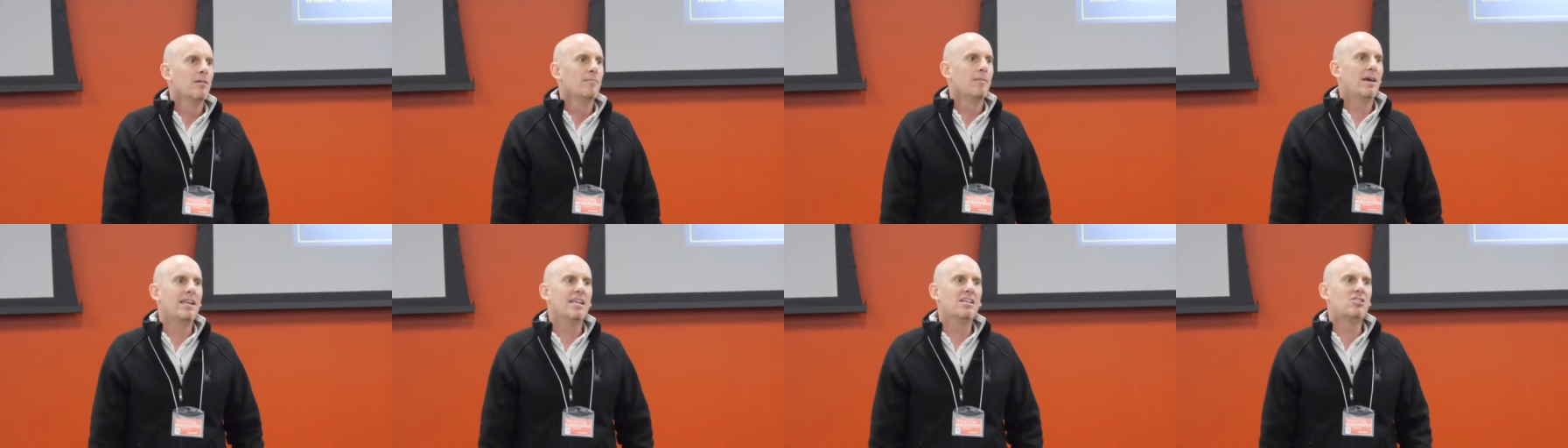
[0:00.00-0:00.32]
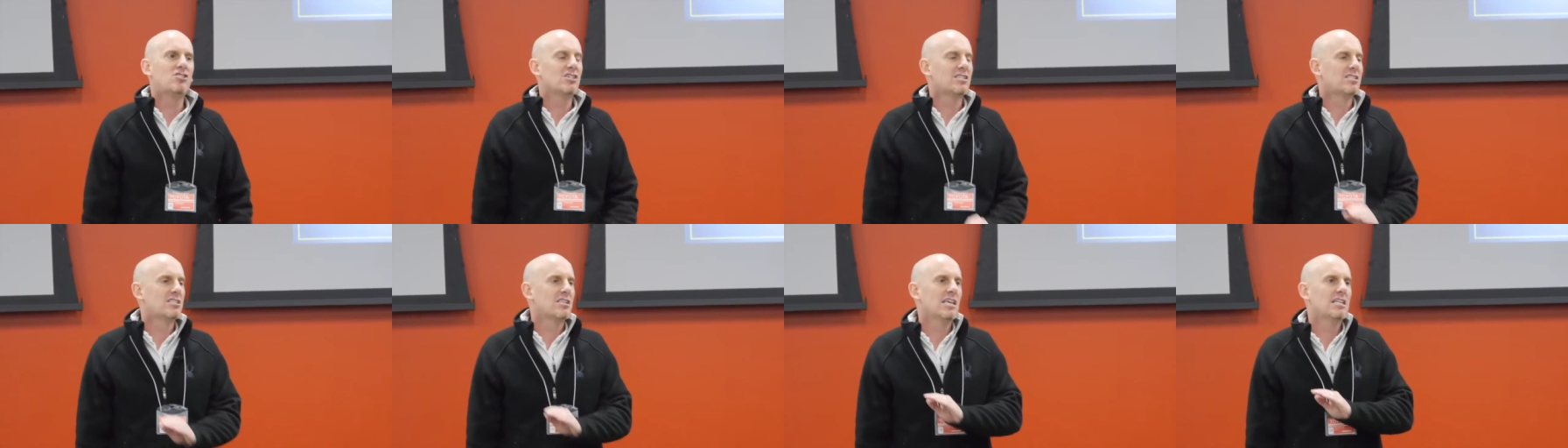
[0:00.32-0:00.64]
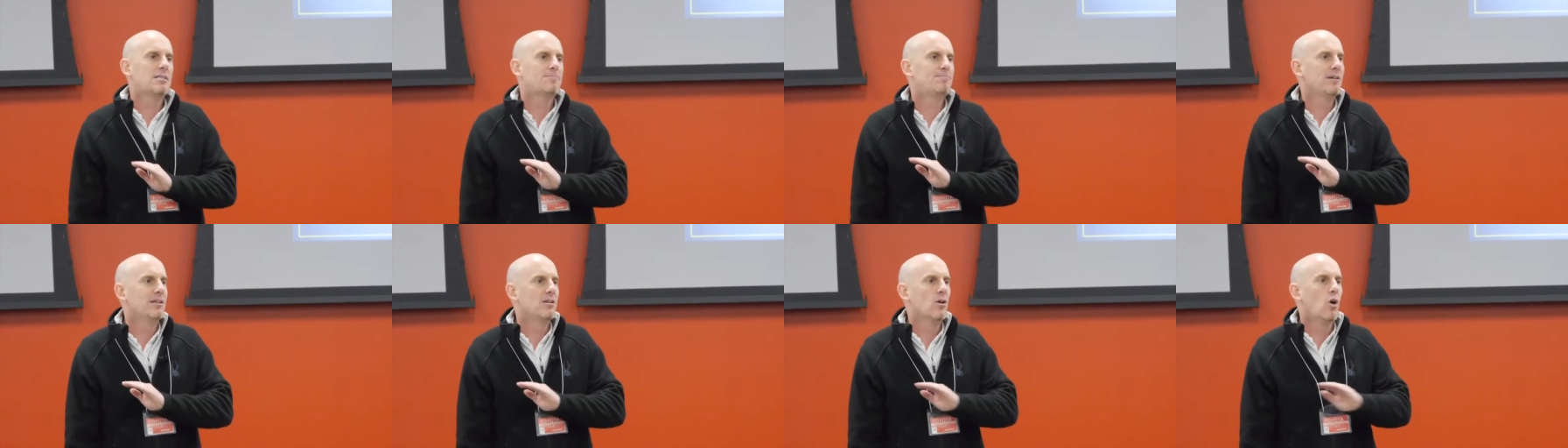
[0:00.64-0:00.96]
And it's just,
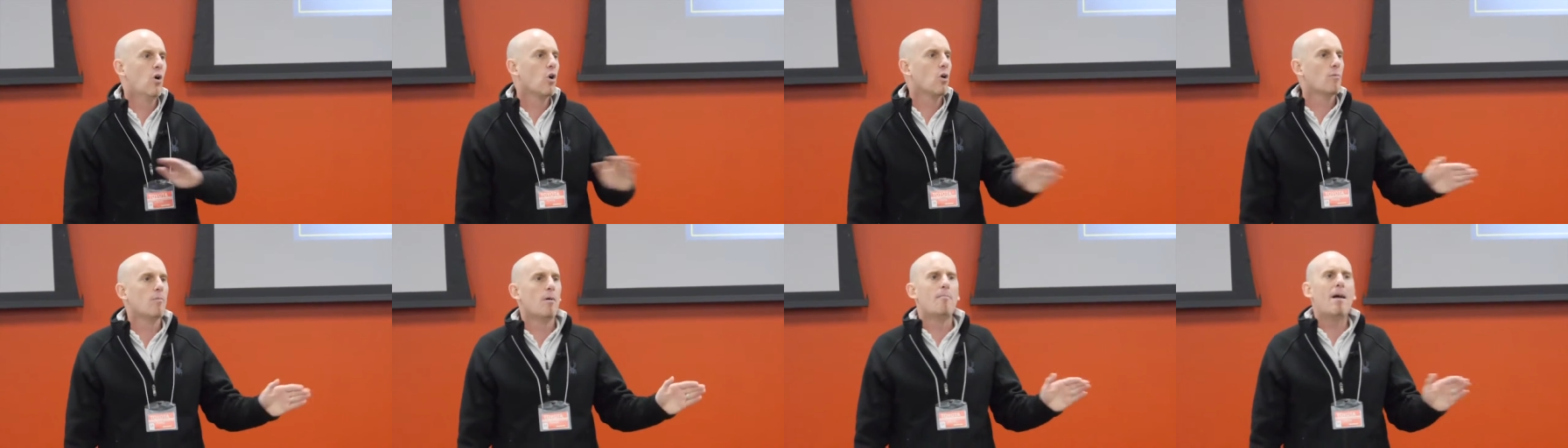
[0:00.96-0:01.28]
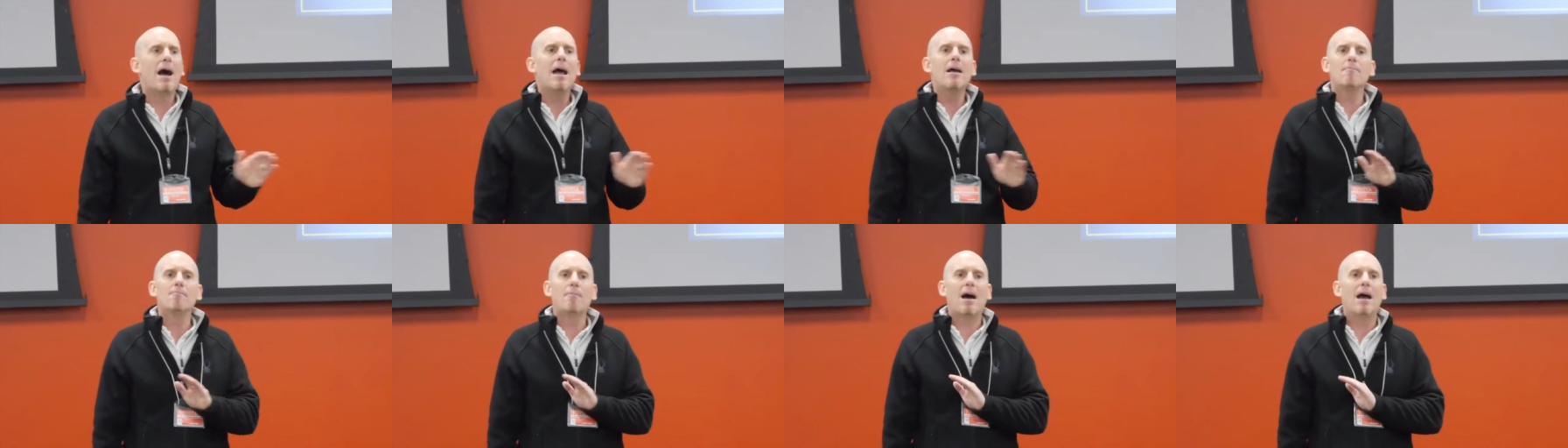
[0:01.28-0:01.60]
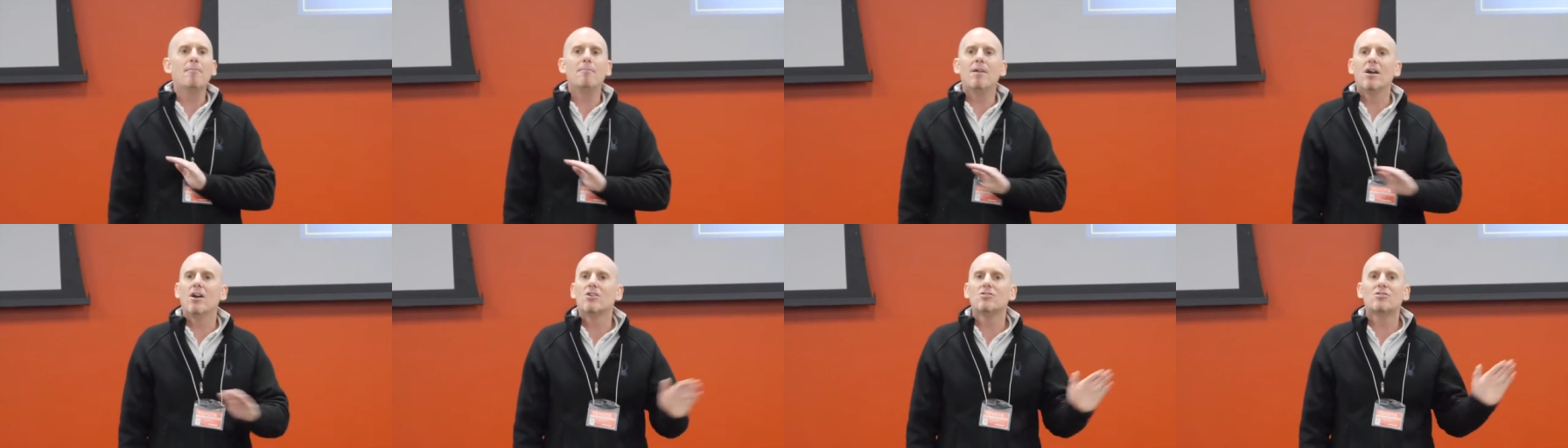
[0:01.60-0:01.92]
it's been horrible. My,
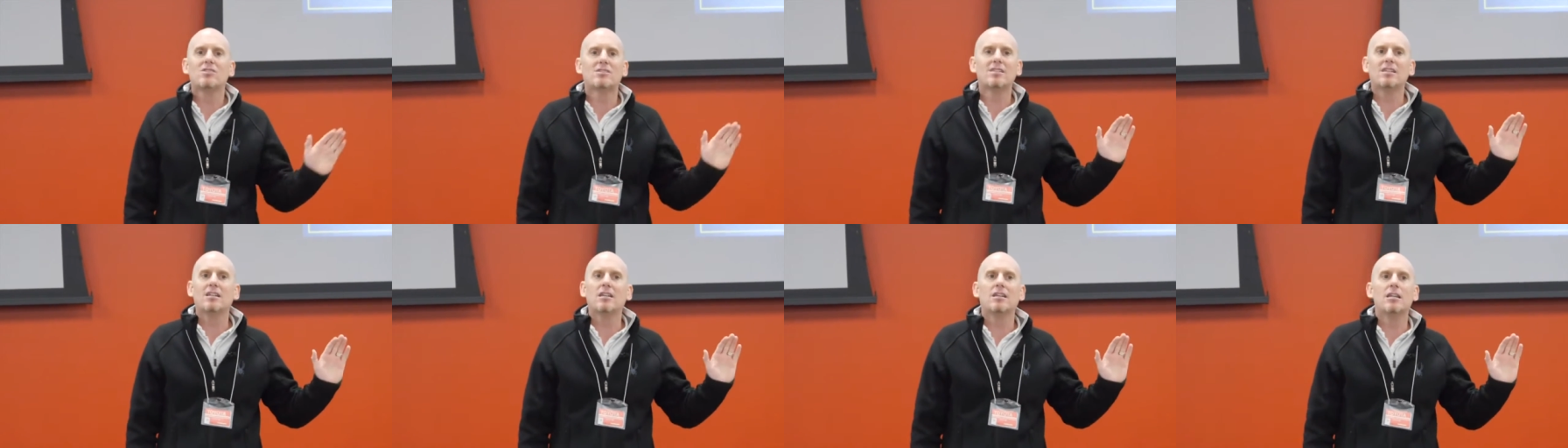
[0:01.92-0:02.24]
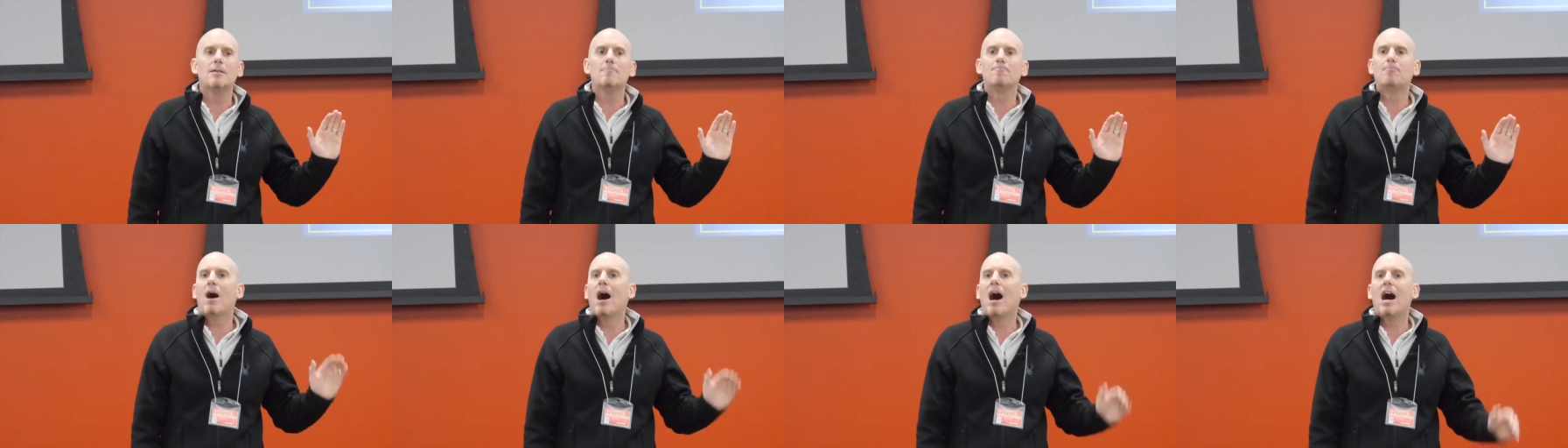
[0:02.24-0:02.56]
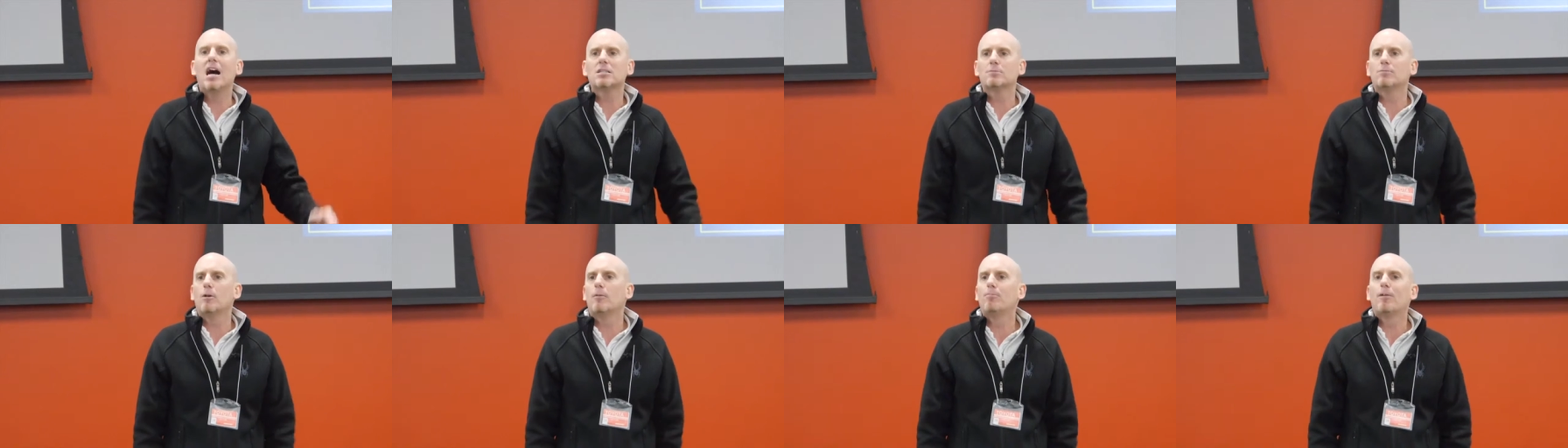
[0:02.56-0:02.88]
my marriage is in an
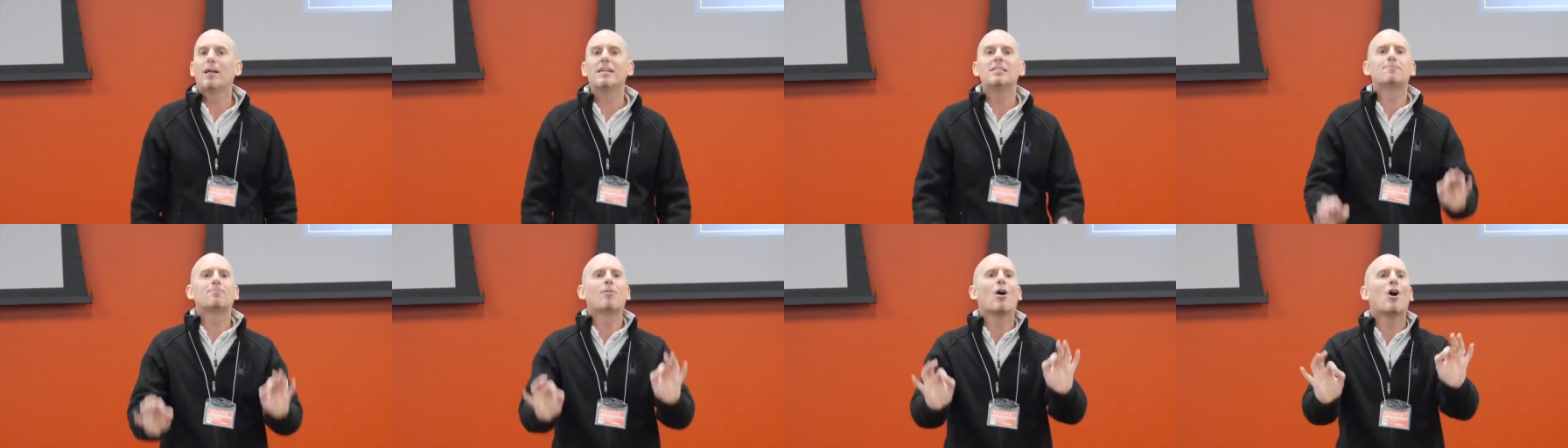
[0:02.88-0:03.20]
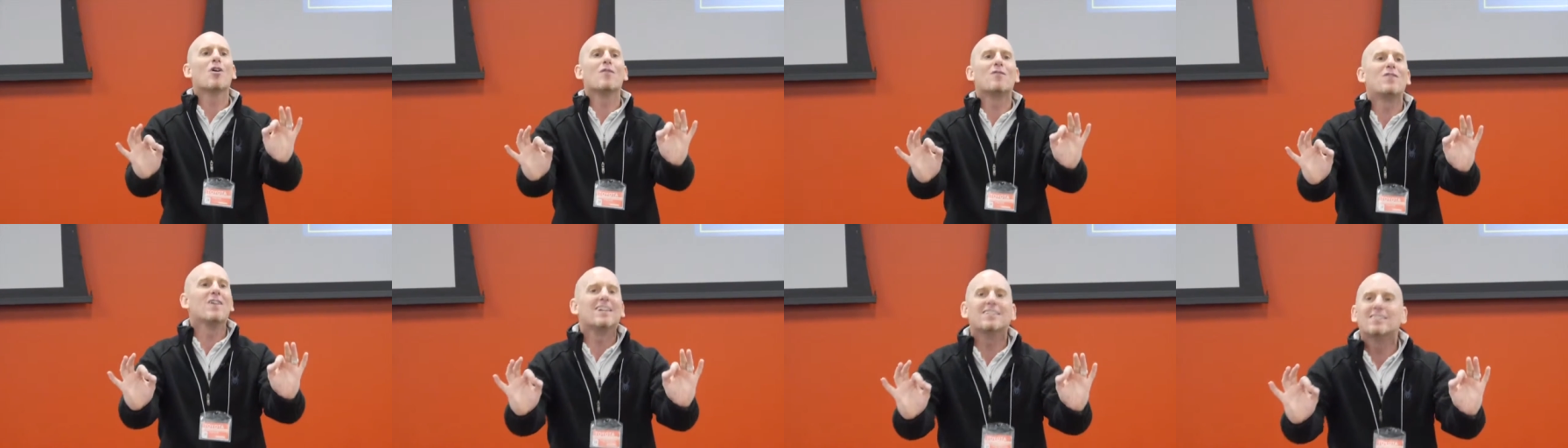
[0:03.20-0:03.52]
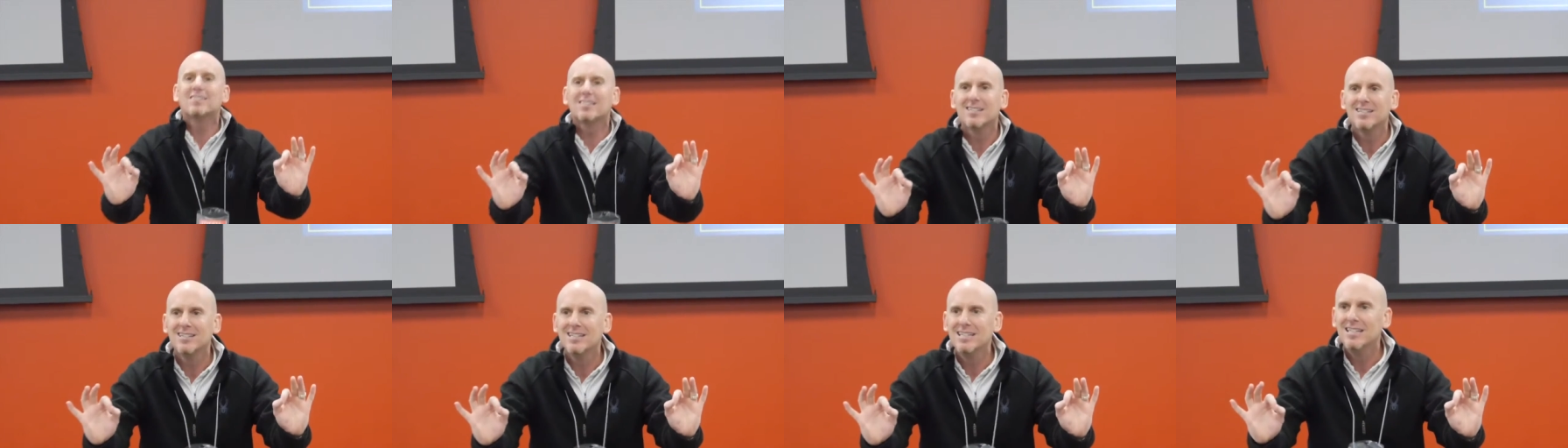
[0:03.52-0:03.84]
impossible place,
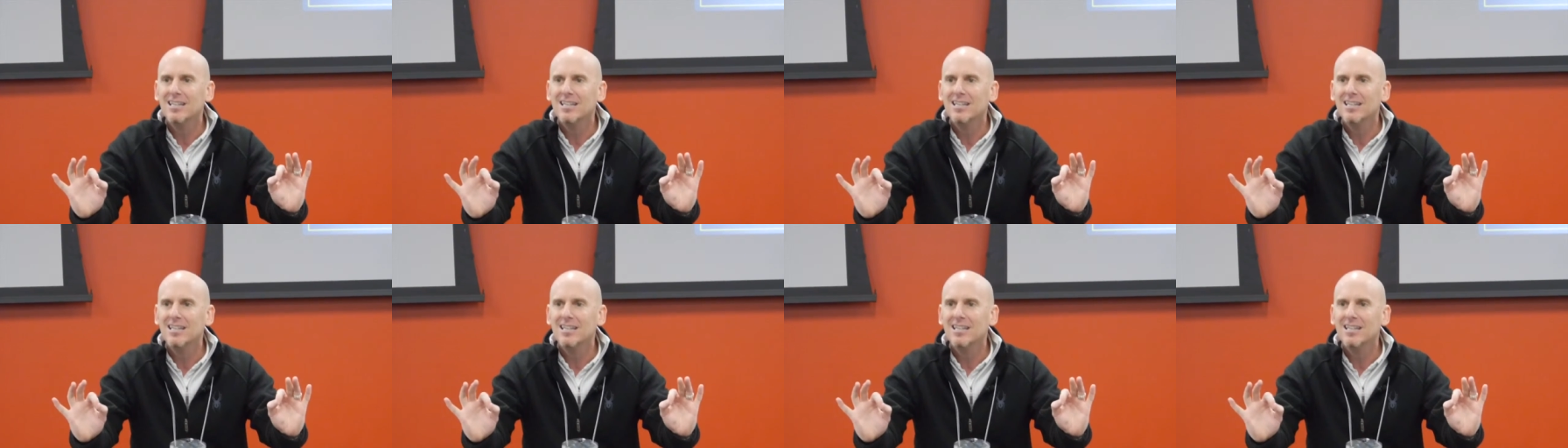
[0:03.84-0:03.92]
perfect.